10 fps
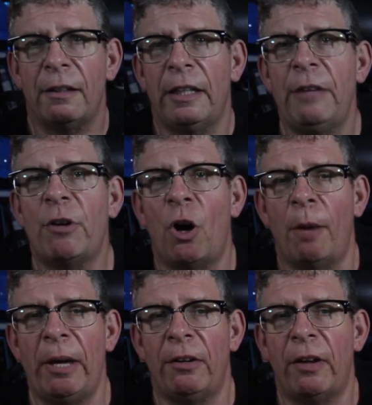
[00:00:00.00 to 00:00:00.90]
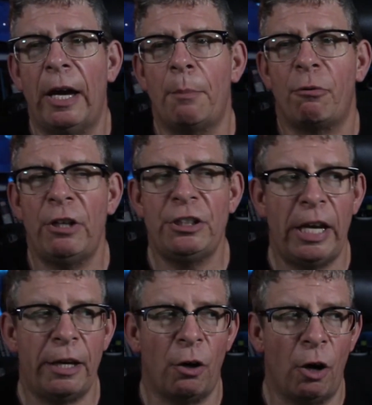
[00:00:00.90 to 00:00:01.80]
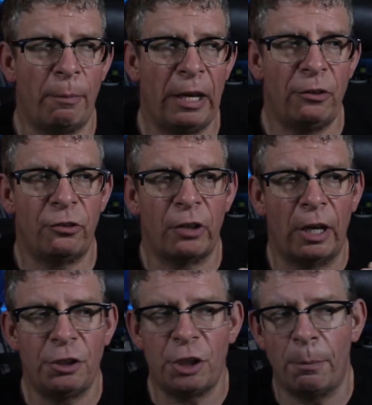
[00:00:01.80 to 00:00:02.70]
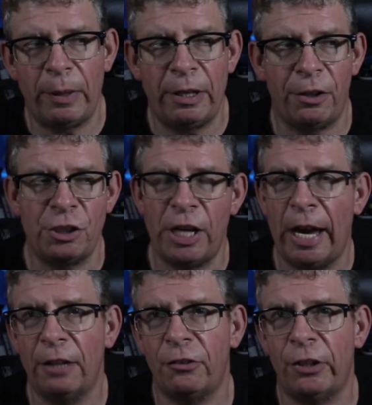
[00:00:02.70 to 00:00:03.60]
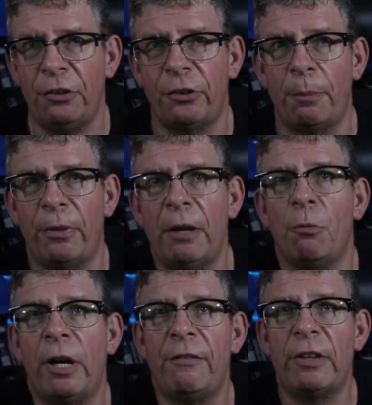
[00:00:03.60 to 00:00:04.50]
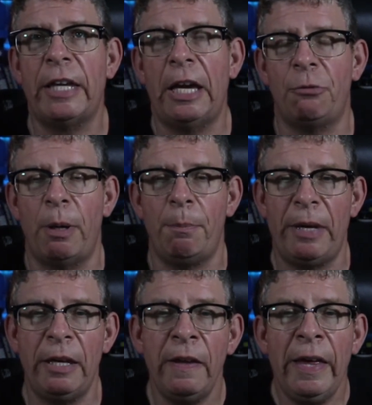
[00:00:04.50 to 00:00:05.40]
leave a comment. I appreciate comments. Jump into the chat, say something, whatever the case may be.